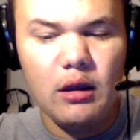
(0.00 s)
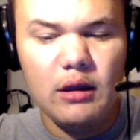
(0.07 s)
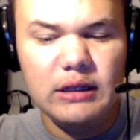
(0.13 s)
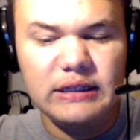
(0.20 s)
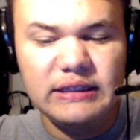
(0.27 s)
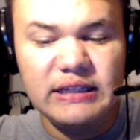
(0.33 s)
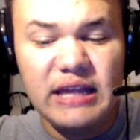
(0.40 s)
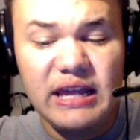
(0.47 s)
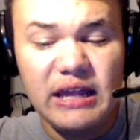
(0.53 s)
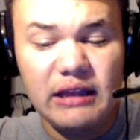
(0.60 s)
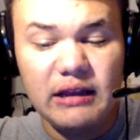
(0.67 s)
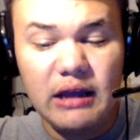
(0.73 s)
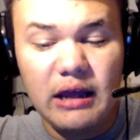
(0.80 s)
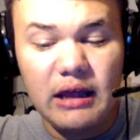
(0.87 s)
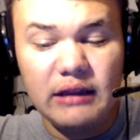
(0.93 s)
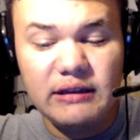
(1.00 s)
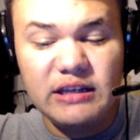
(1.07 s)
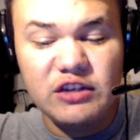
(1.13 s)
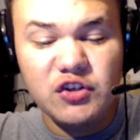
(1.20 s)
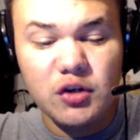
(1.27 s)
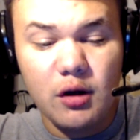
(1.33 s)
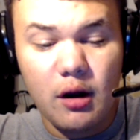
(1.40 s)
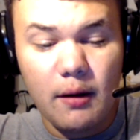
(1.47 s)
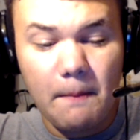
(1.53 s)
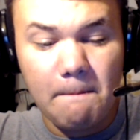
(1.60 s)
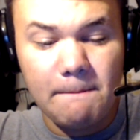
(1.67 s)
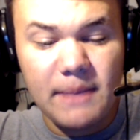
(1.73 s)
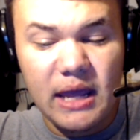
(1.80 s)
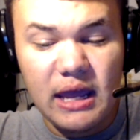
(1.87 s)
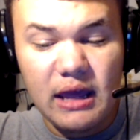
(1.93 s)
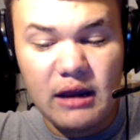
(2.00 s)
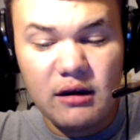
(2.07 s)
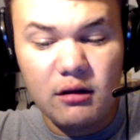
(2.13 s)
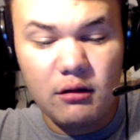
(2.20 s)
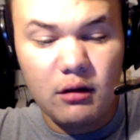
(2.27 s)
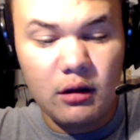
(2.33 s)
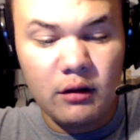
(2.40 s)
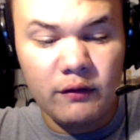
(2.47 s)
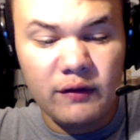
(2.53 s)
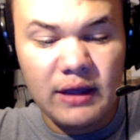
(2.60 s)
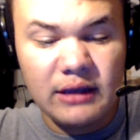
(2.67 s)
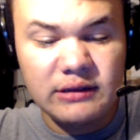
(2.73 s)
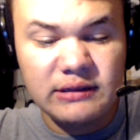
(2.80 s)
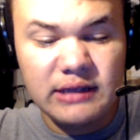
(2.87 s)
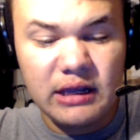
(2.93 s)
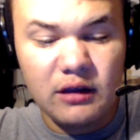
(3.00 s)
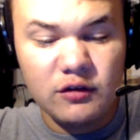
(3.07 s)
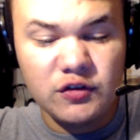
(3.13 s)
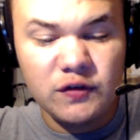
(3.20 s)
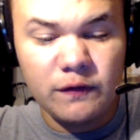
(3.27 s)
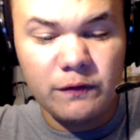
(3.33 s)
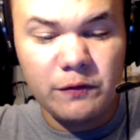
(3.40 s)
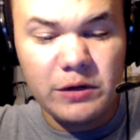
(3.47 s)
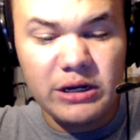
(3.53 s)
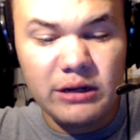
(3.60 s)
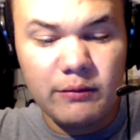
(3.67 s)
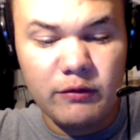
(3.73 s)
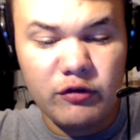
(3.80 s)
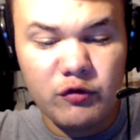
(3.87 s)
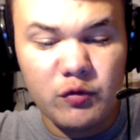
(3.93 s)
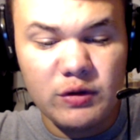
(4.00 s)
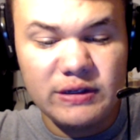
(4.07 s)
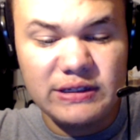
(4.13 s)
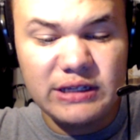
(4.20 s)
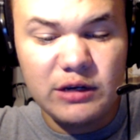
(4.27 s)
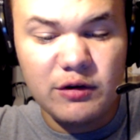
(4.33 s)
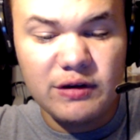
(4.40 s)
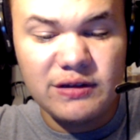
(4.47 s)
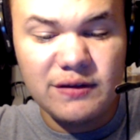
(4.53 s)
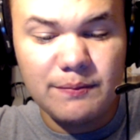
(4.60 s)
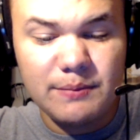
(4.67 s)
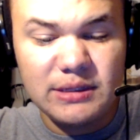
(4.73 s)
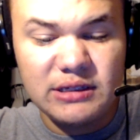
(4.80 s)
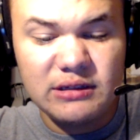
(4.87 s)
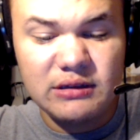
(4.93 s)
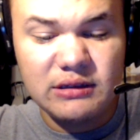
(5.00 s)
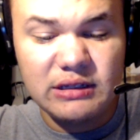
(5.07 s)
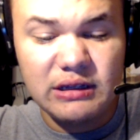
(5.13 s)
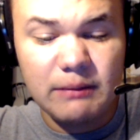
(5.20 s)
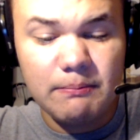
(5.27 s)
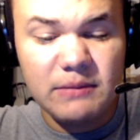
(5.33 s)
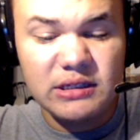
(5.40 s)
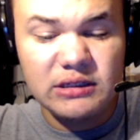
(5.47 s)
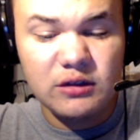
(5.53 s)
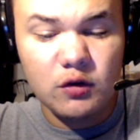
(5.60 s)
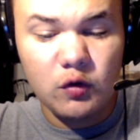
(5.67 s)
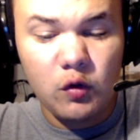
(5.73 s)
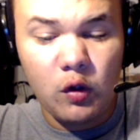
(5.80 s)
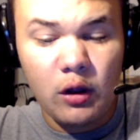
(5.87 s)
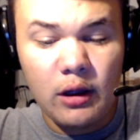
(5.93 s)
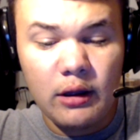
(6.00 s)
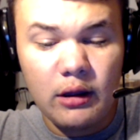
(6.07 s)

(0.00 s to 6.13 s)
Lead your band of exiles to freedom through a series of mystical